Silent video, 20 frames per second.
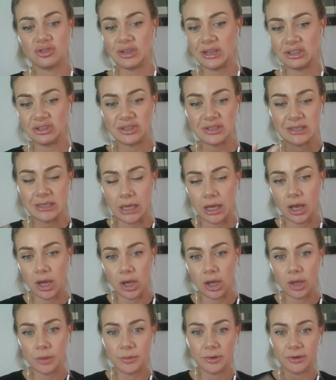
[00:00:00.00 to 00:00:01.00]
restrictions
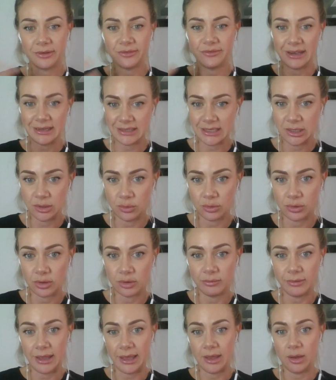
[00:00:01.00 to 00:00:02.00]
at home are affecting
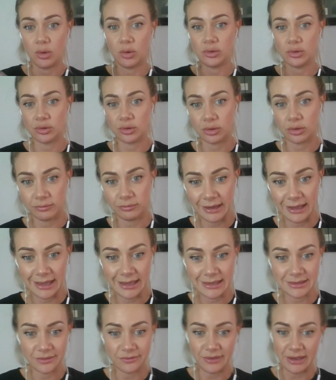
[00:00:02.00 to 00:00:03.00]
your career, or your
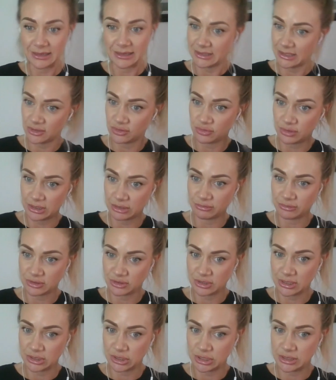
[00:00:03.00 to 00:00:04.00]
career is affecting
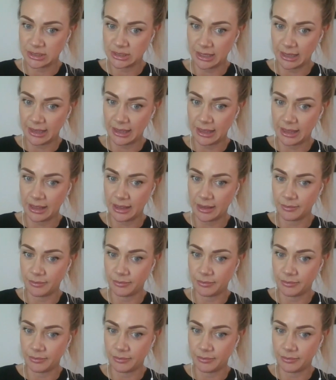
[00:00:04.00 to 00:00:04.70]
restrictions,